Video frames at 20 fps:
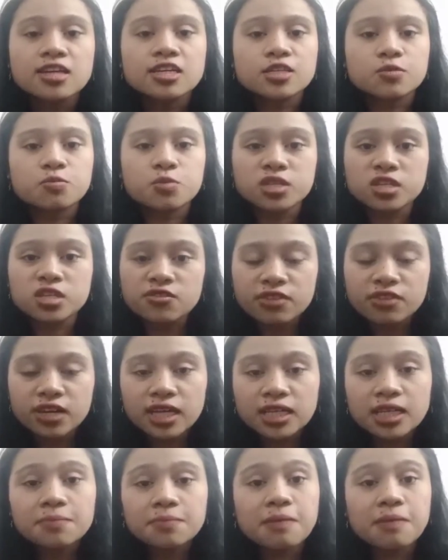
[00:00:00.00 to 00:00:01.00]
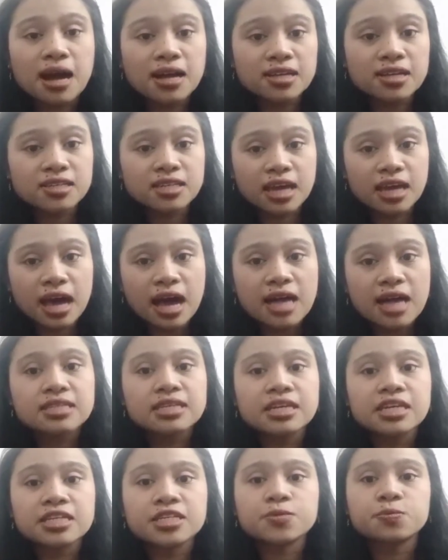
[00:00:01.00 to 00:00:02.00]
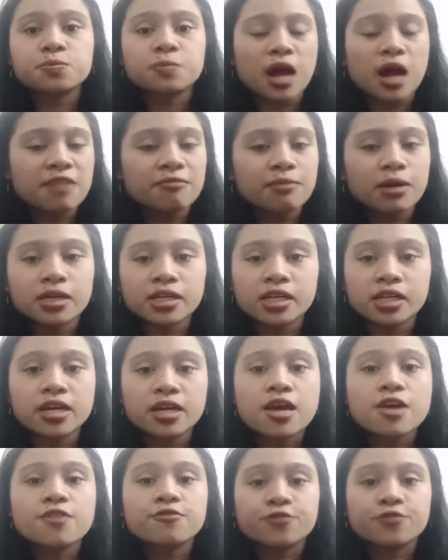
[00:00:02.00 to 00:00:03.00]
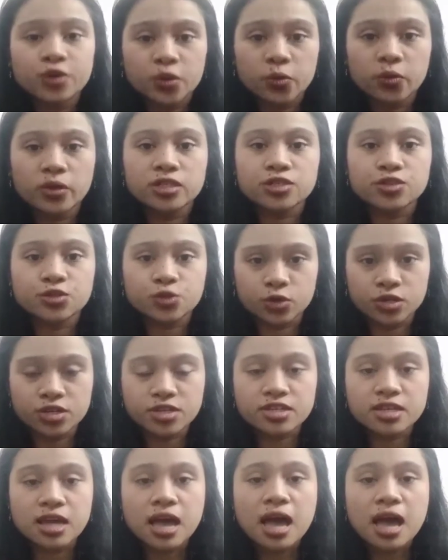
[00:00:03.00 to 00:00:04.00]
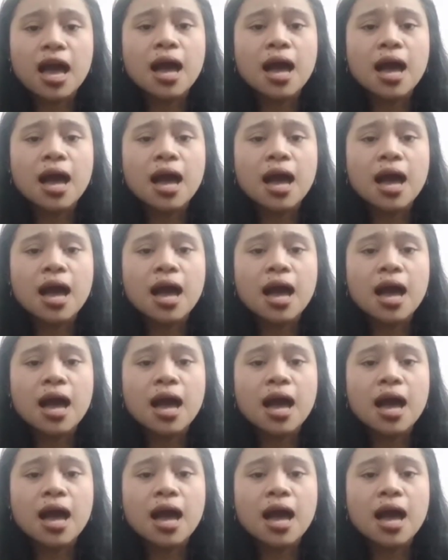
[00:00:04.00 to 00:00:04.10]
specifically bagasse, as its primary fuel source.